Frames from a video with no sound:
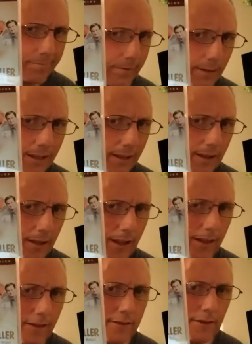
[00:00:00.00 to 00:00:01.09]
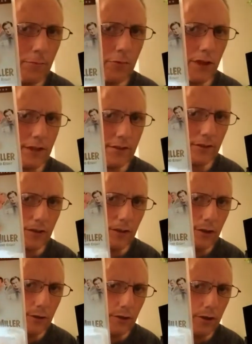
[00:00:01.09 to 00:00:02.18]
It seems like it's
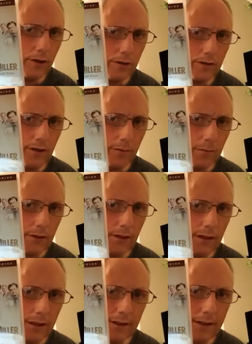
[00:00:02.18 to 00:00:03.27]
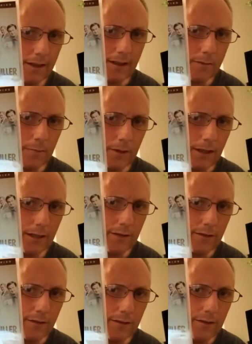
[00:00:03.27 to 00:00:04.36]
Kluger or something like that. I don't
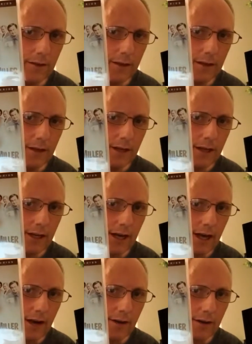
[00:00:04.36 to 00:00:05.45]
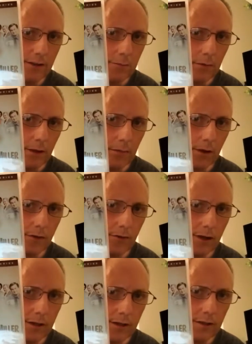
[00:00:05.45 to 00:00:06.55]
know. Harris, played by
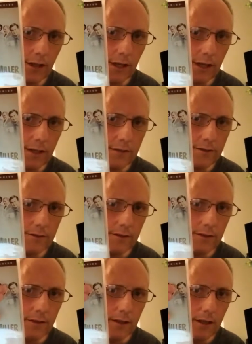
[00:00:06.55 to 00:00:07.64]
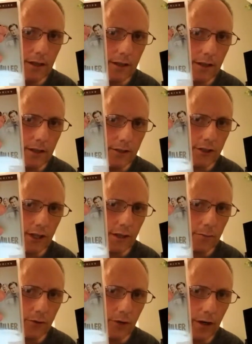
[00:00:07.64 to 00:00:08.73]
Ron Glass. That's
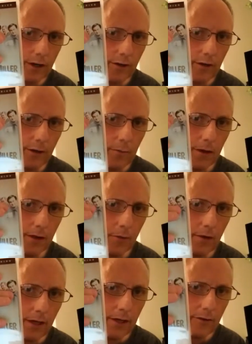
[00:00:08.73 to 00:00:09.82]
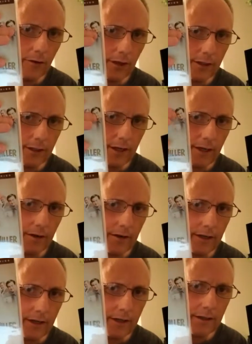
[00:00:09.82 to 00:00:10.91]
James Gregory, by the way, and Ron
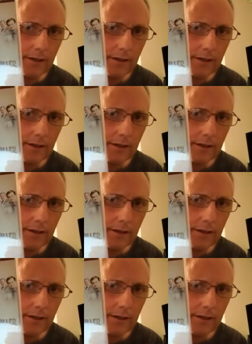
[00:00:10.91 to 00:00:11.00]
Carey.